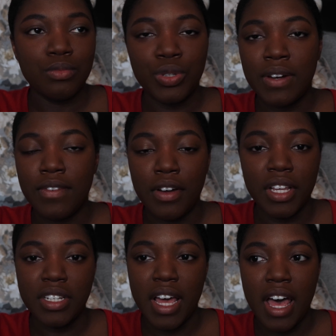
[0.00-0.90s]
whatever
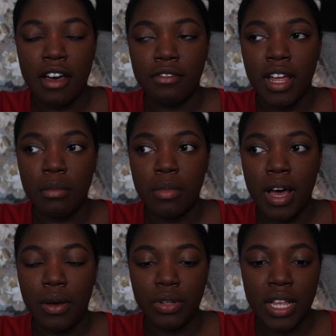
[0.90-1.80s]
foundation I have, like
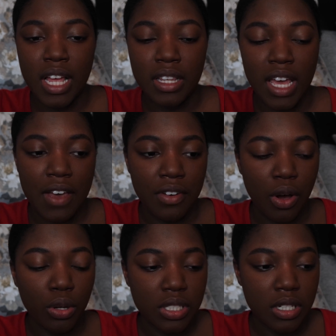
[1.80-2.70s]
that they have in
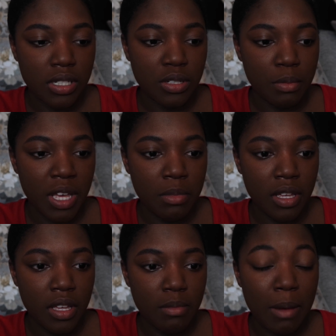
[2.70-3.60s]
Ulta. So
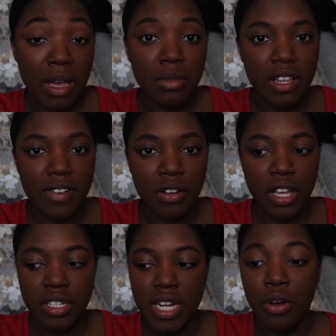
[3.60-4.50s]
maybe my Maybelline
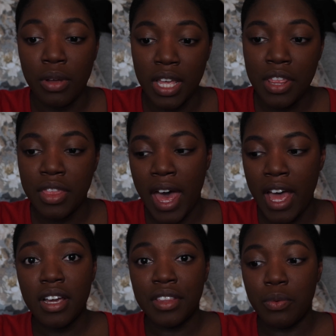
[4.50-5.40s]
foundation, I'll get
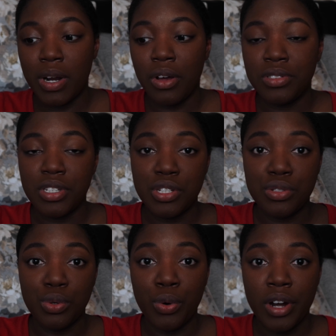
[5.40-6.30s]
that, and then when I go to the
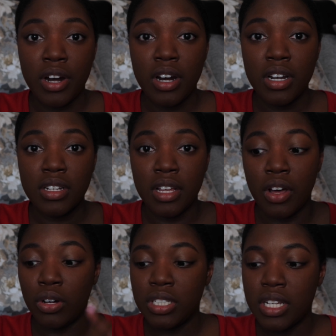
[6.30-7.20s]
store in
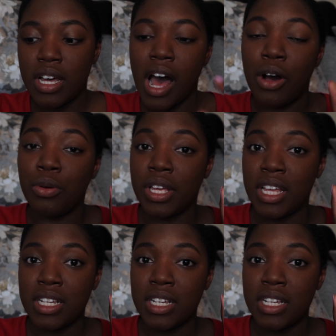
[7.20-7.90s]
Ulta, I'll